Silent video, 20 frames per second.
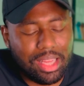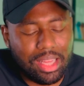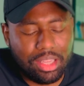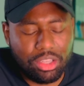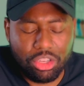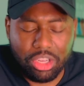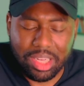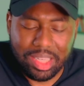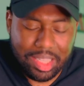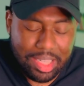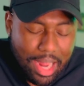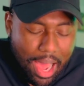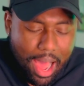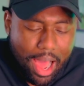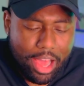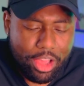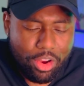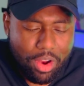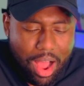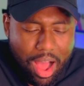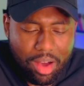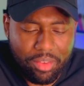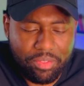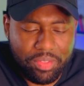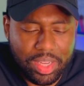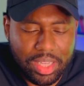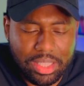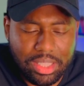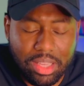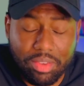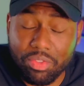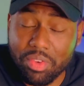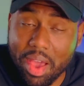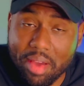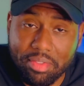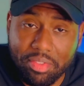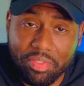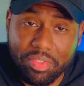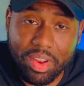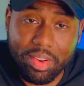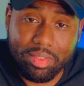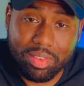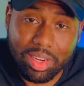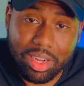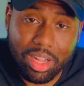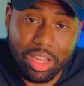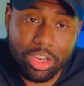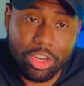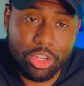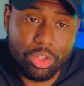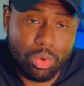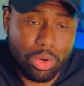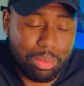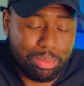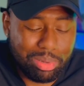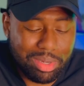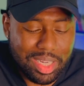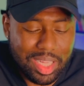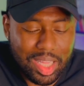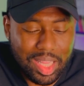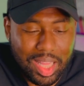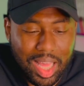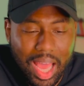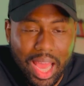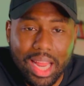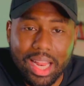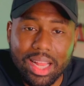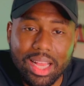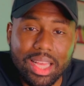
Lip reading: You can dye your outfits. If you have a favorite color, you want to put it in that.